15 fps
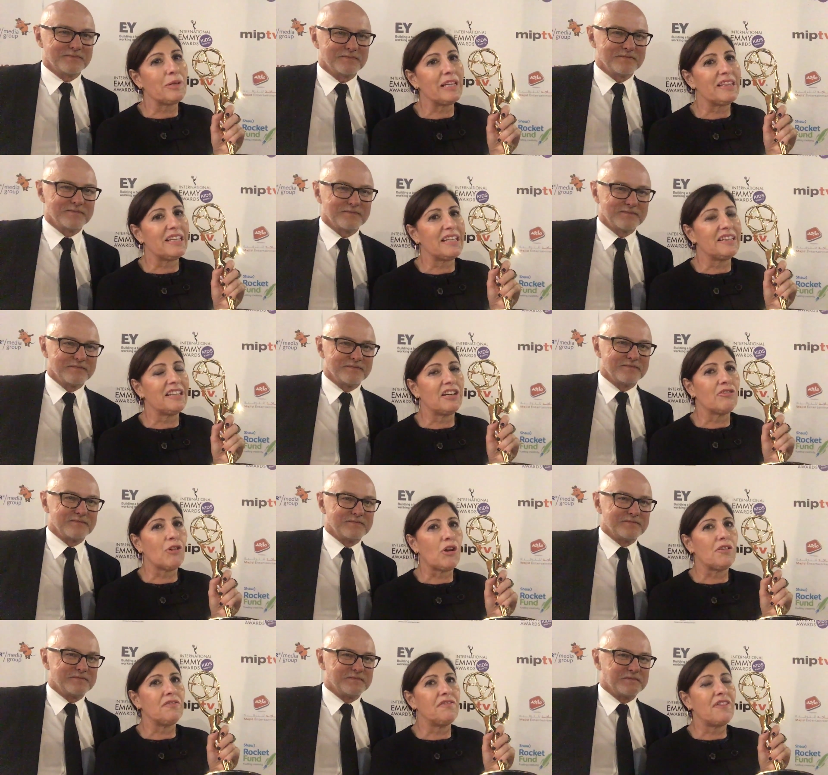Speaker 1: within their
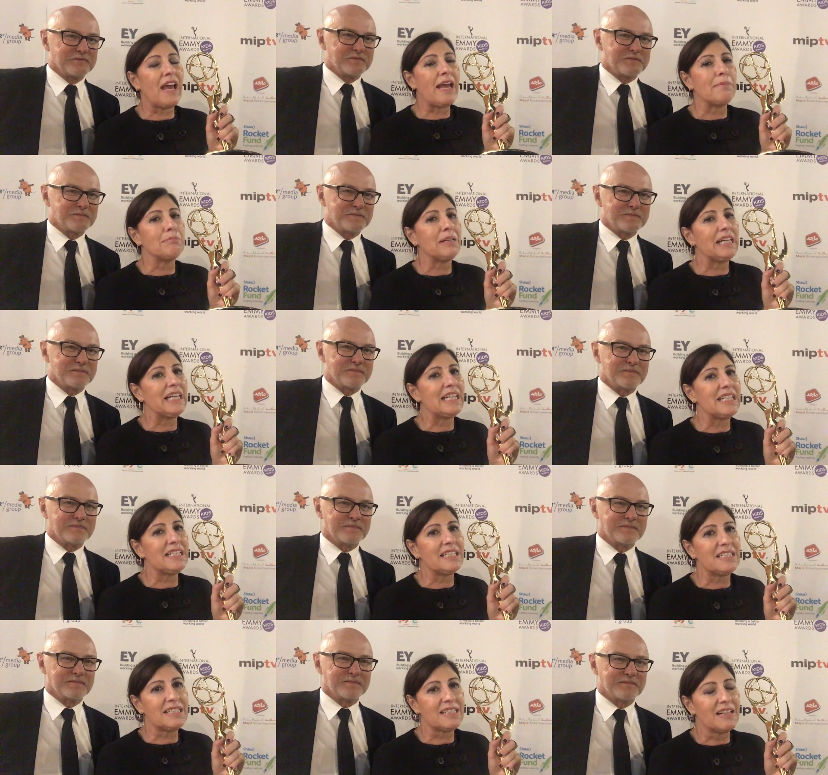own
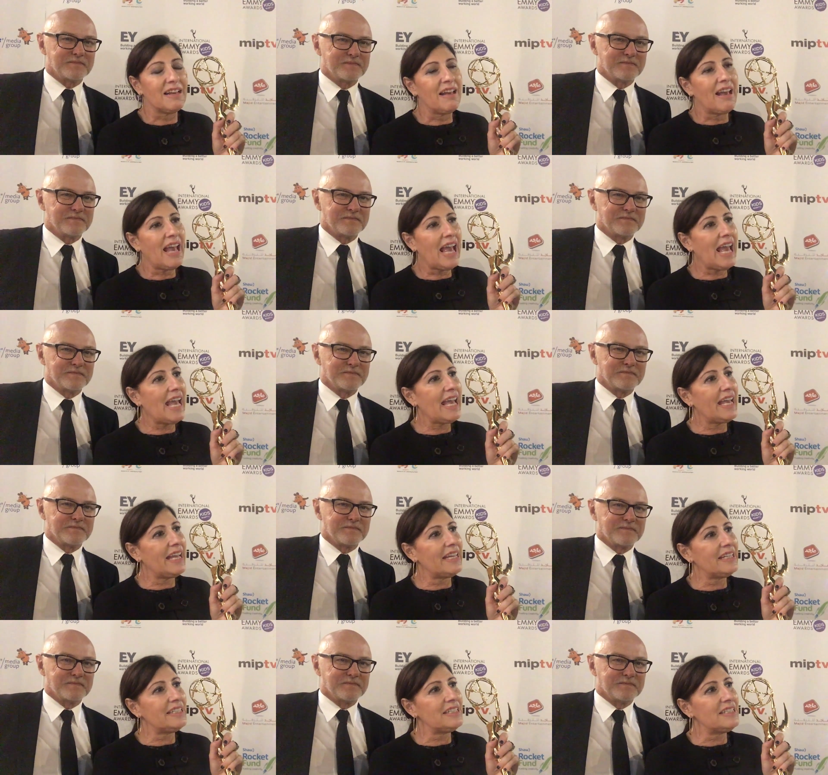families
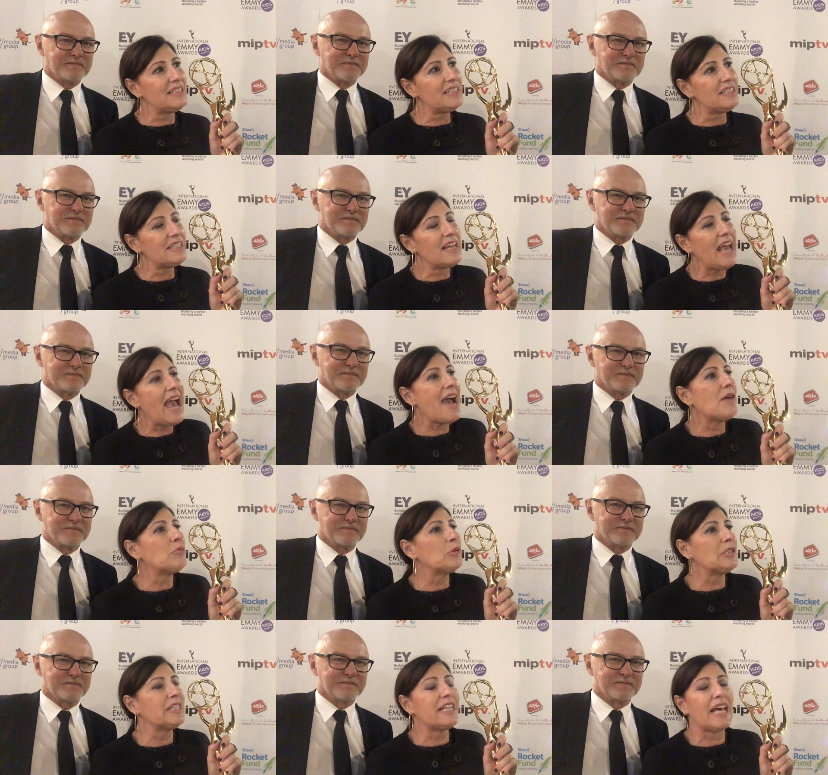and how
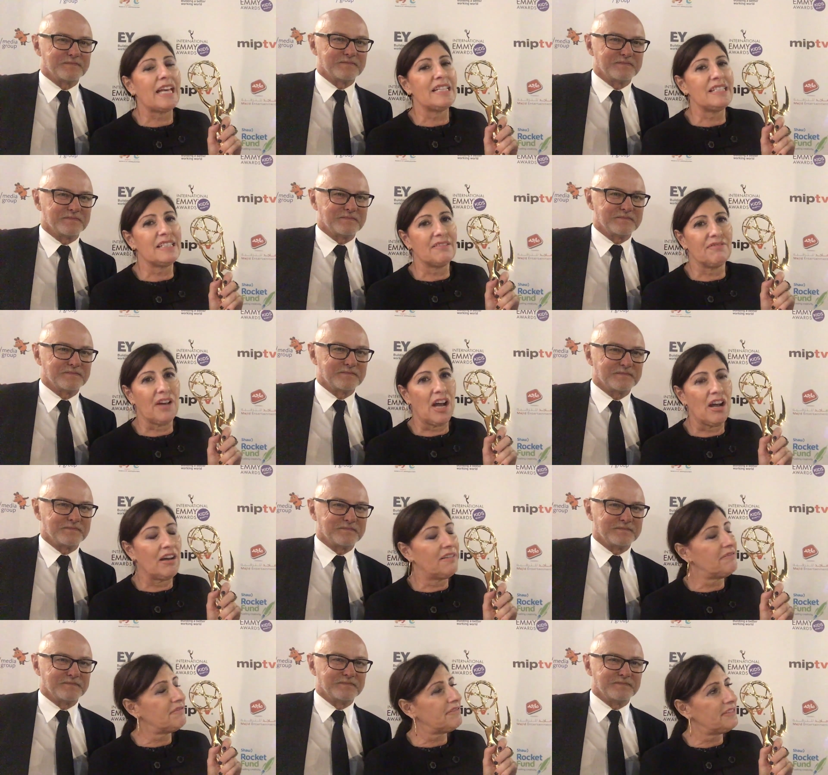will they survive
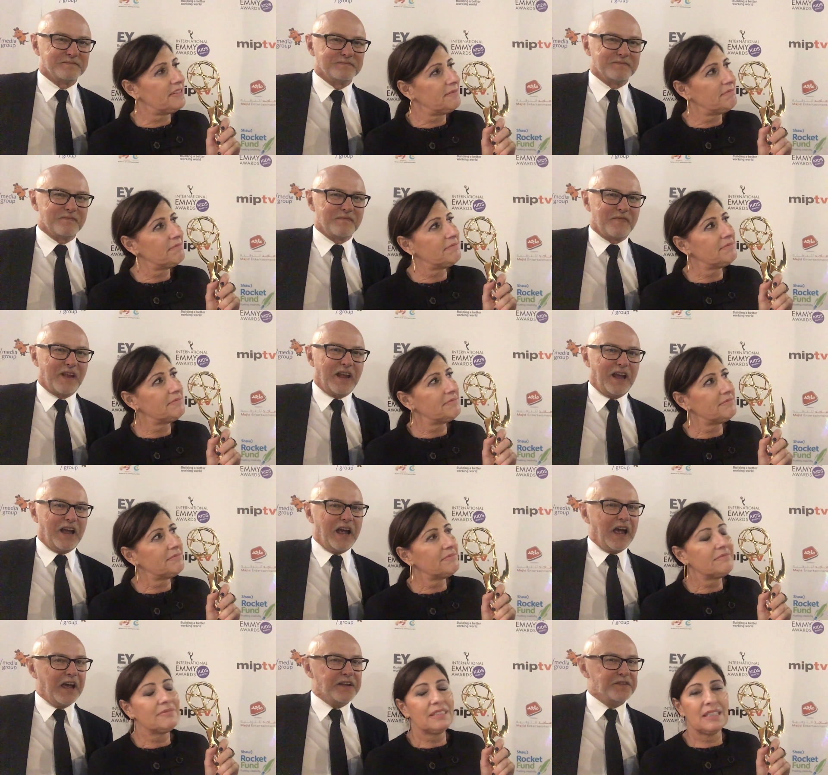
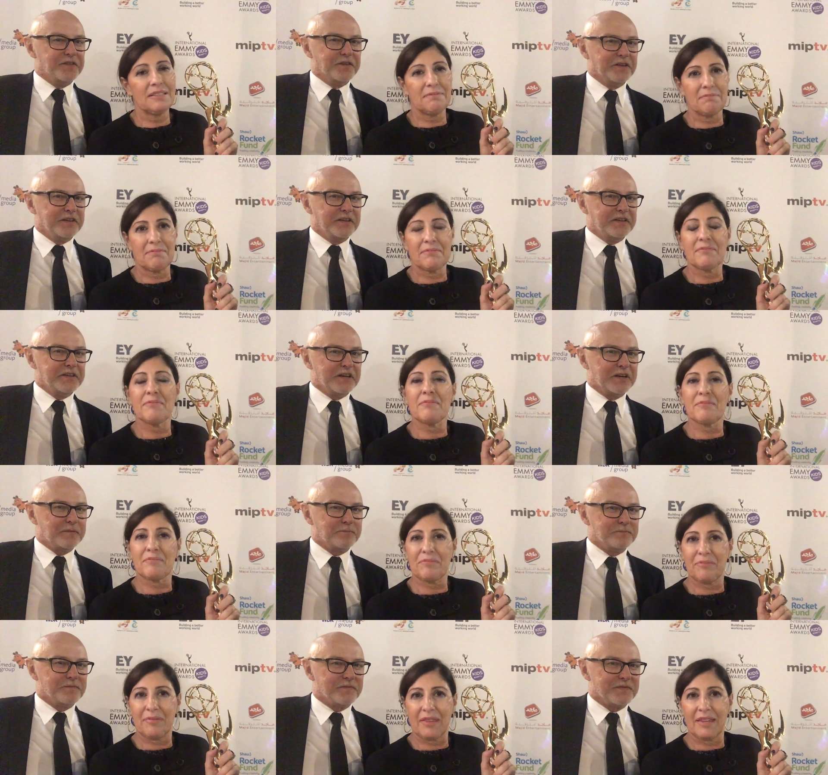
Speaker 2: and the
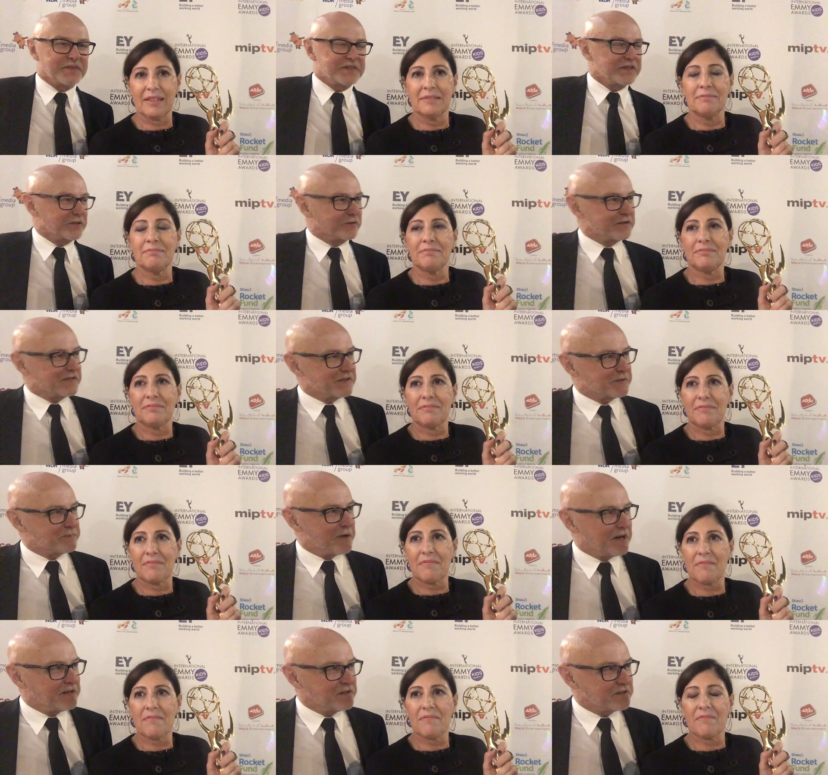um, the series is
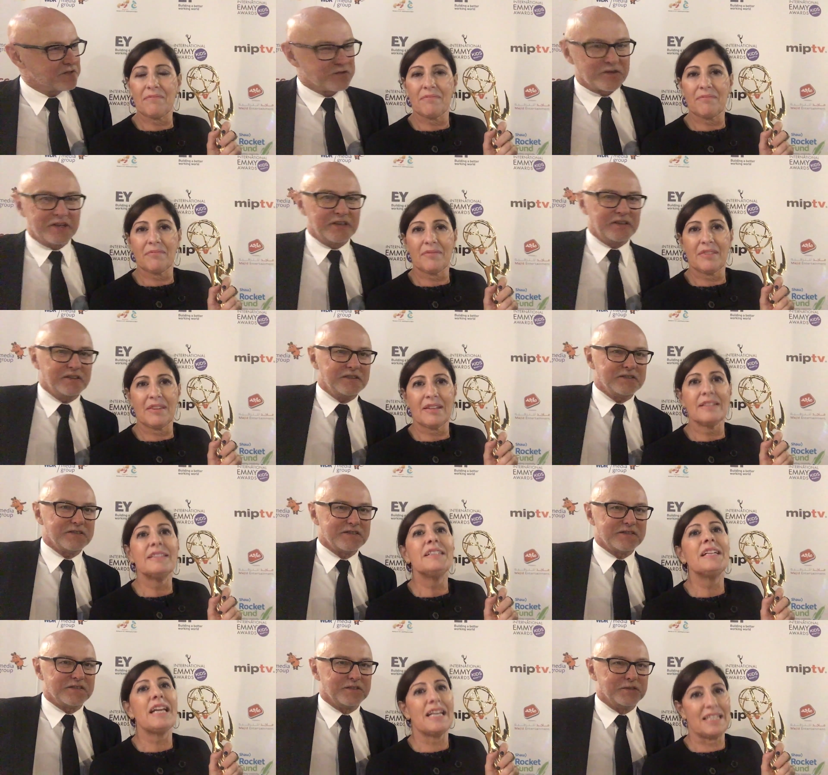made in Australia,
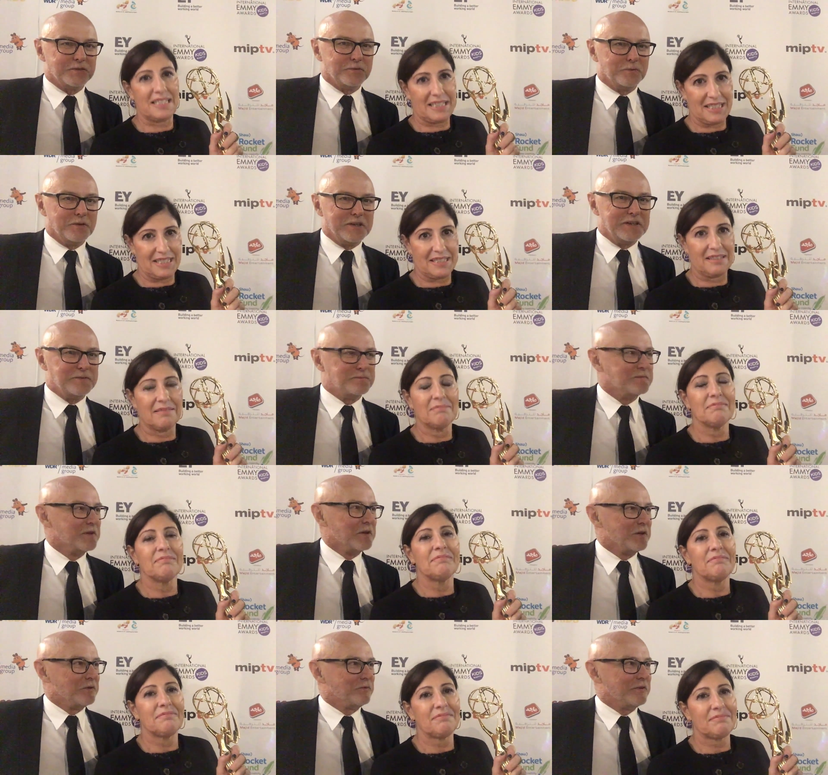so yes. um,
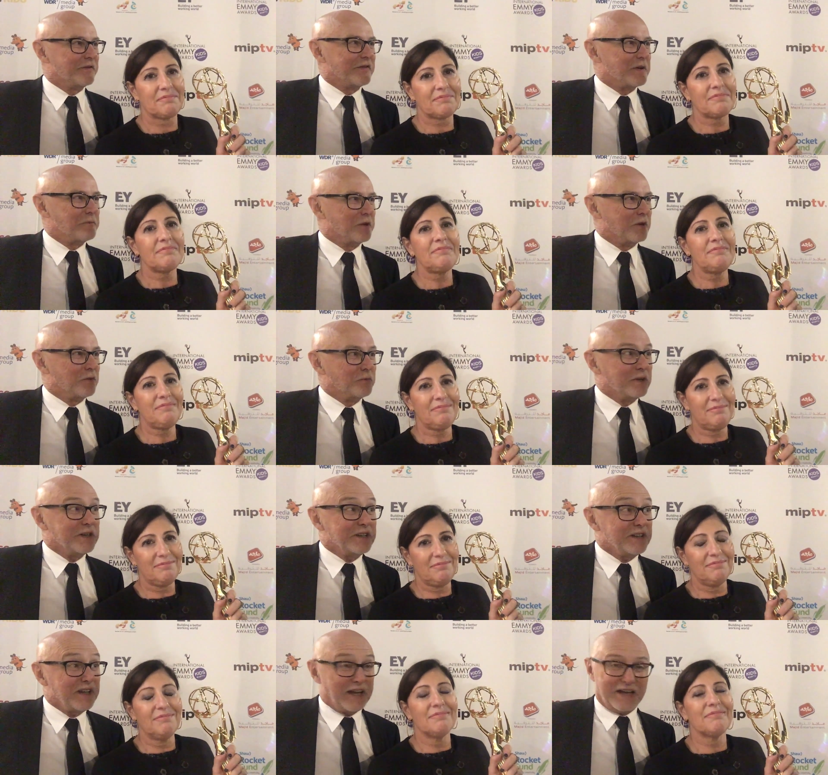we've come a long
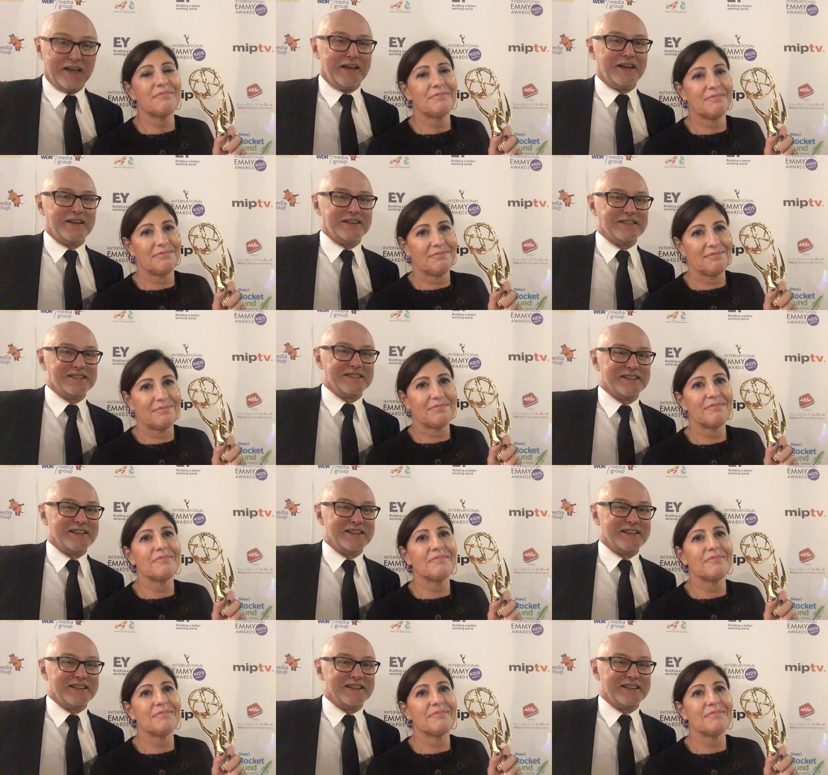way, and yes.